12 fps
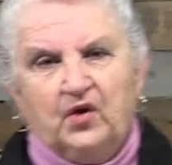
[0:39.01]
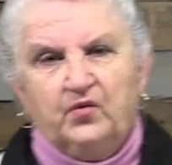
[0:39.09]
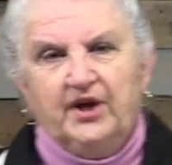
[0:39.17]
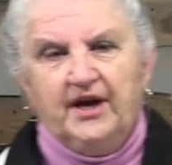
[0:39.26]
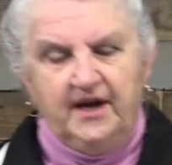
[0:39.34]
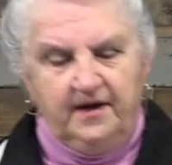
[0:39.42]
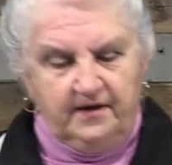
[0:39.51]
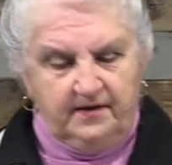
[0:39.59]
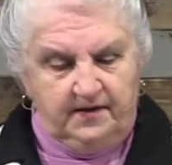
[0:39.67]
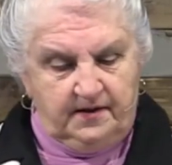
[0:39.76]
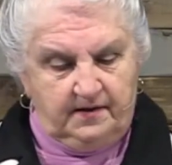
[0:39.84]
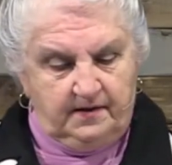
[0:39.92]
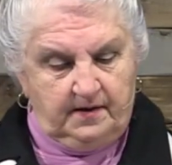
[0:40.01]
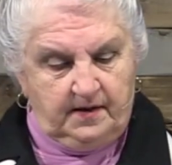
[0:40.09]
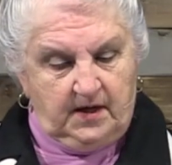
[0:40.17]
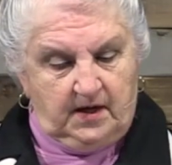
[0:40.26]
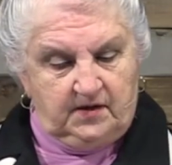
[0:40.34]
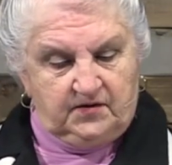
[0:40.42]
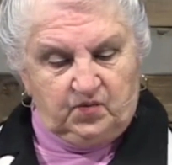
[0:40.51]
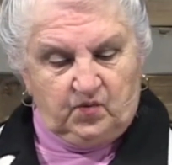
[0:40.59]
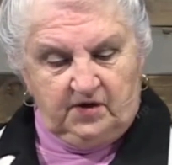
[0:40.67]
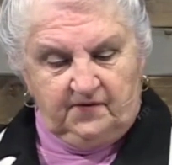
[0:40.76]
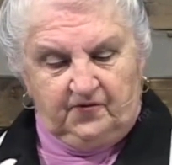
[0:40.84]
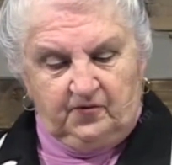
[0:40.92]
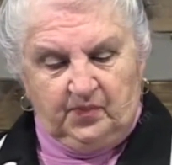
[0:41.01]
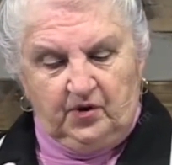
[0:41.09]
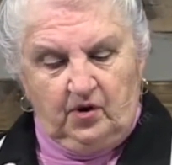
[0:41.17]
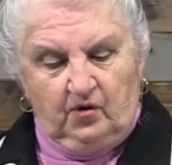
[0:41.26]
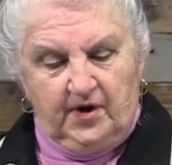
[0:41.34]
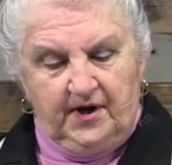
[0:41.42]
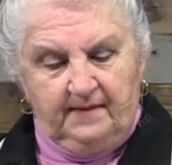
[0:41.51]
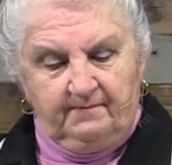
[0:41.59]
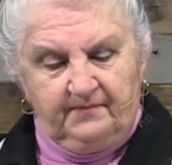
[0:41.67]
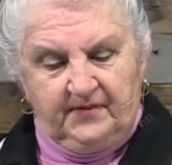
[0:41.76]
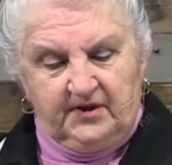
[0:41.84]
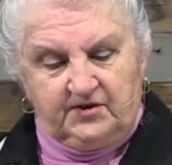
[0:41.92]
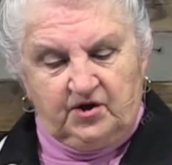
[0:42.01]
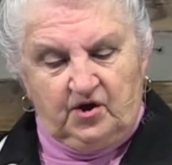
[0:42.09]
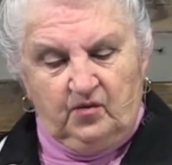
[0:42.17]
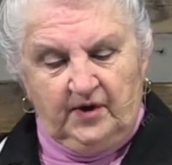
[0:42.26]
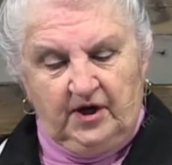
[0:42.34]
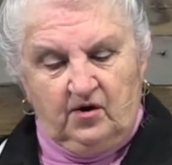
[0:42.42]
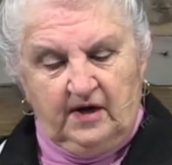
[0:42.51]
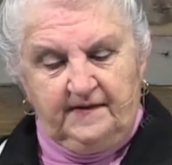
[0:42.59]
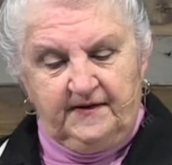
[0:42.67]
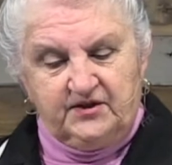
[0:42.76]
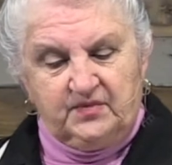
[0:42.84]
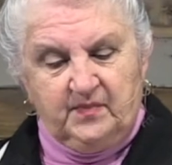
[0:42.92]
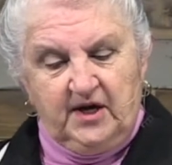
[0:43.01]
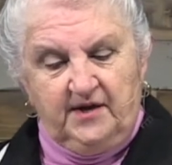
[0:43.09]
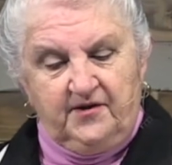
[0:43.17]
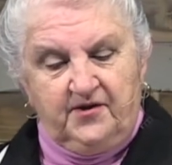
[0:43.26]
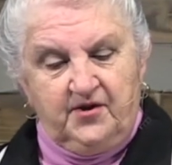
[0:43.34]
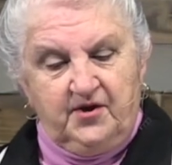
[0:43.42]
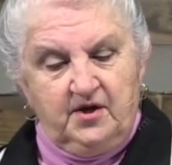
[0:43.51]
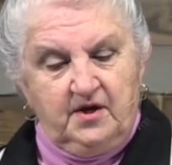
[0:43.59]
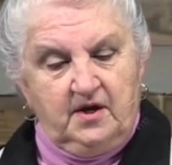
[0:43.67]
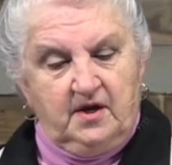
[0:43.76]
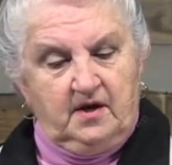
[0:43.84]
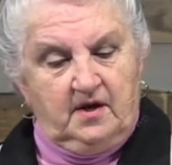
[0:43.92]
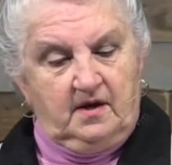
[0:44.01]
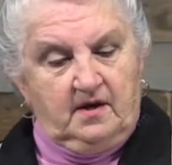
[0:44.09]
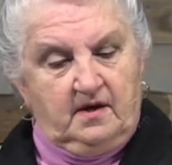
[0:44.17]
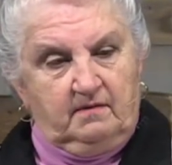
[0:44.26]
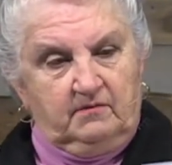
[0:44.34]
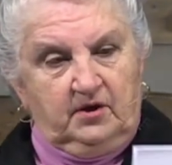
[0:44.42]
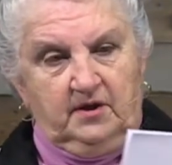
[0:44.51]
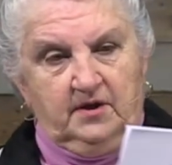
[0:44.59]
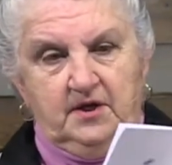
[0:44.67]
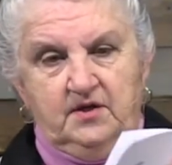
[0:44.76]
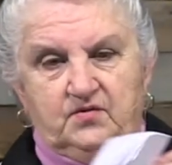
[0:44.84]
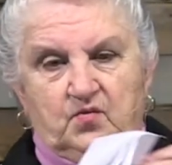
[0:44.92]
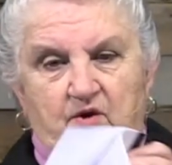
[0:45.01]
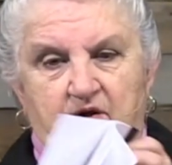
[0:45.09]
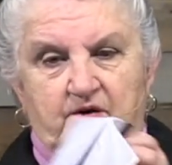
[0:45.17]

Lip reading: created this wonderful program that's going on this month. Look at these